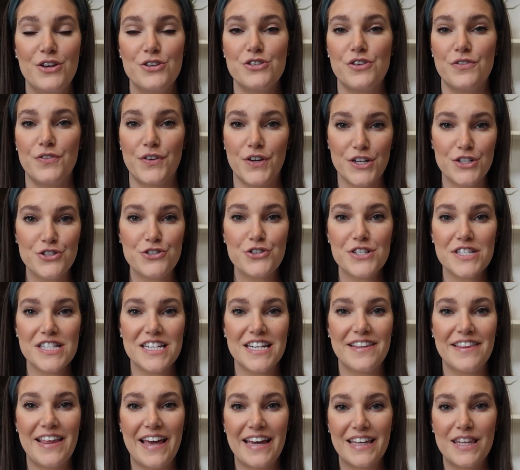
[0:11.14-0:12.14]
So if you're interested
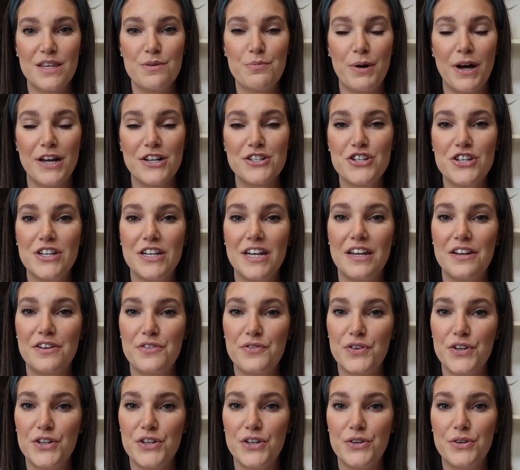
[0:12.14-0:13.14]
in that, keep watching and
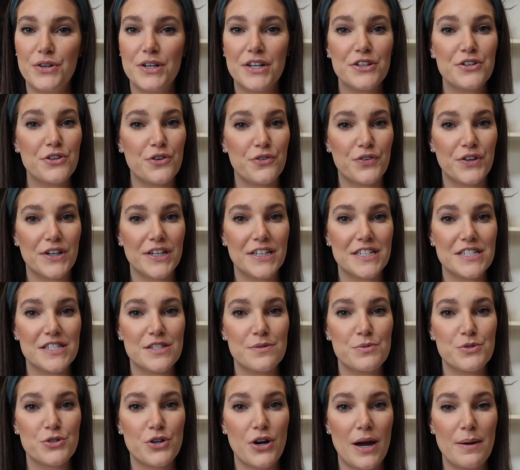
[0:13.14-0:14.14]
if you're new here, don't forget to
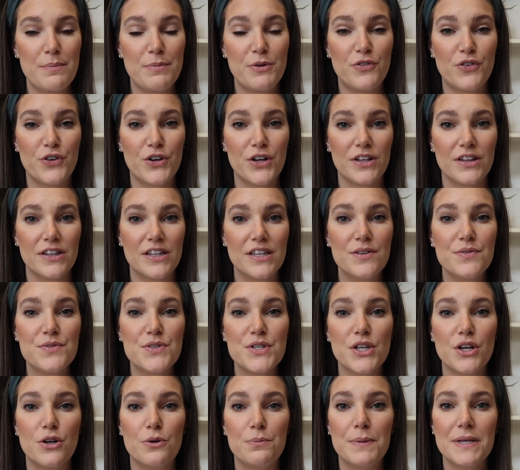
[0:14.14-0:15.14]
subscribe before you leave
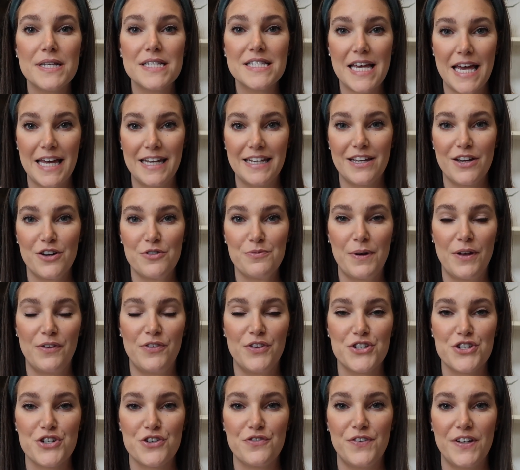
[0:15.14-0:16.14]
so you don't miss any of my
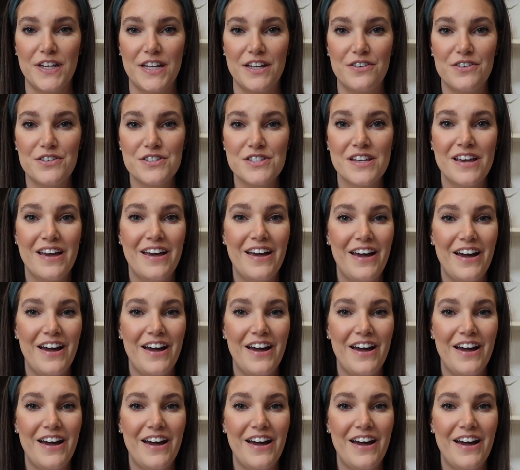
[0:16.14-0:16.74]
future videos.